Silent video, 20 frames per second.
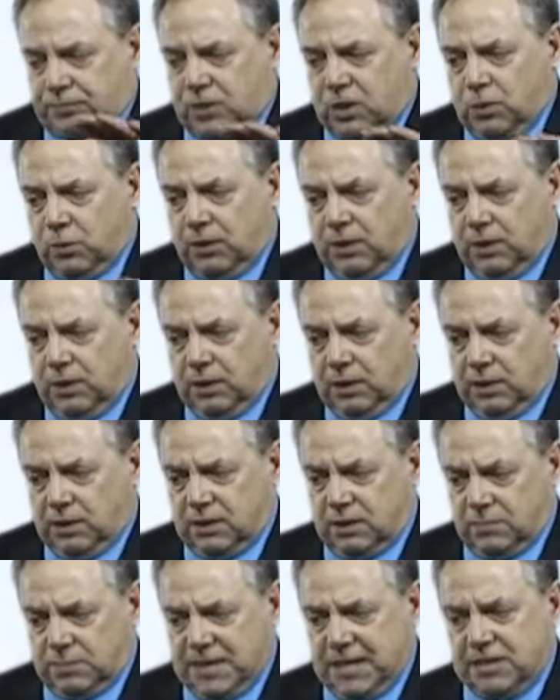We,
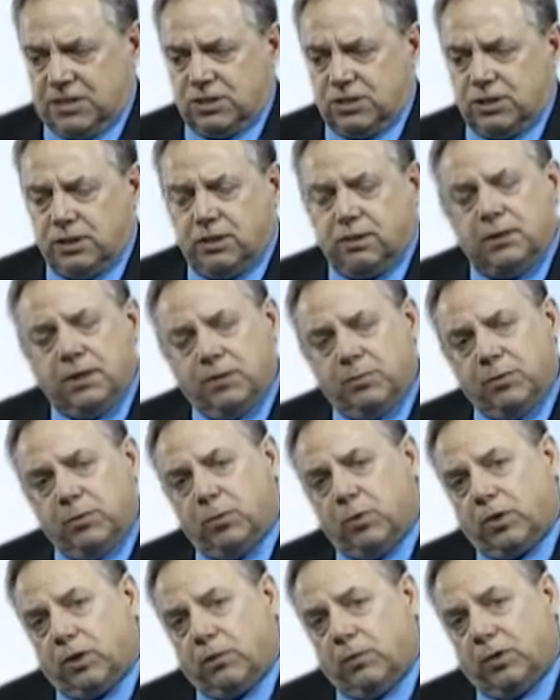this past year, have been
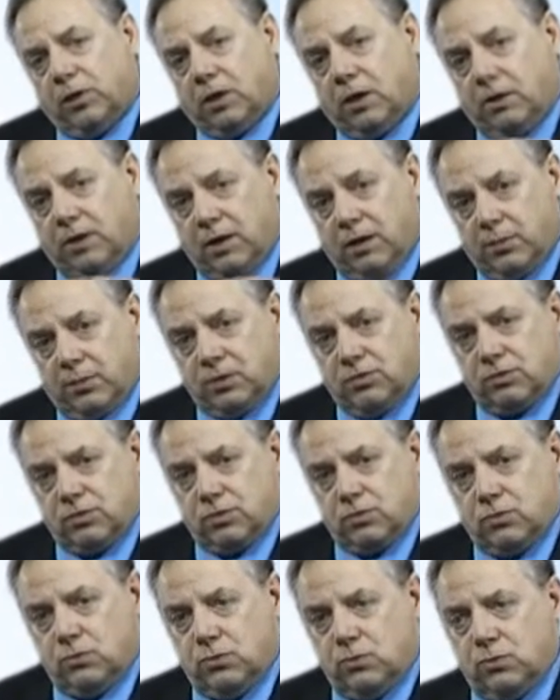working with our elementary
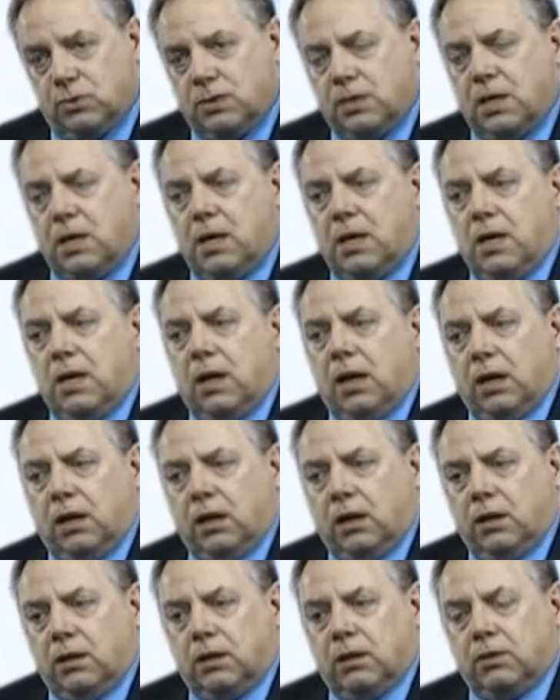schools,
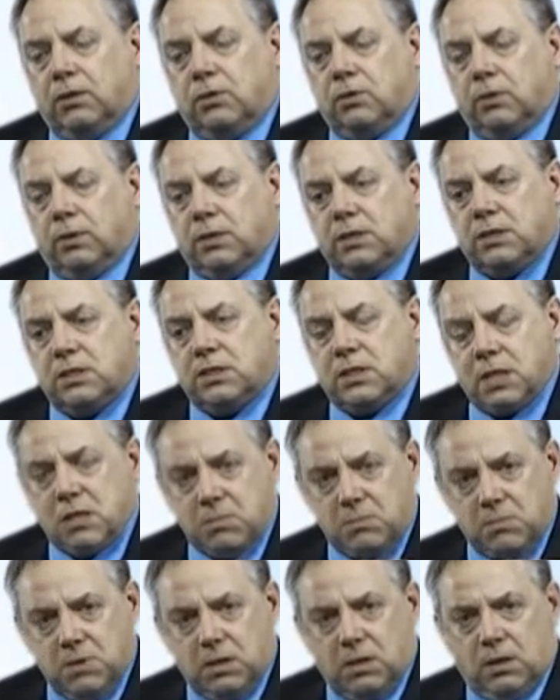doing
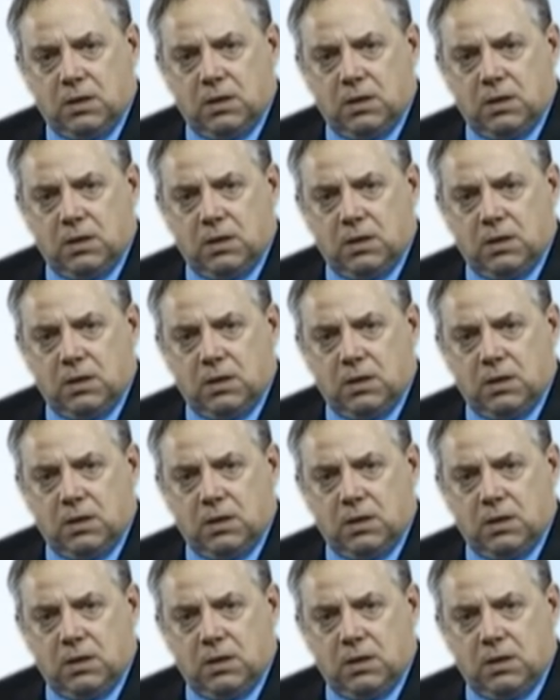some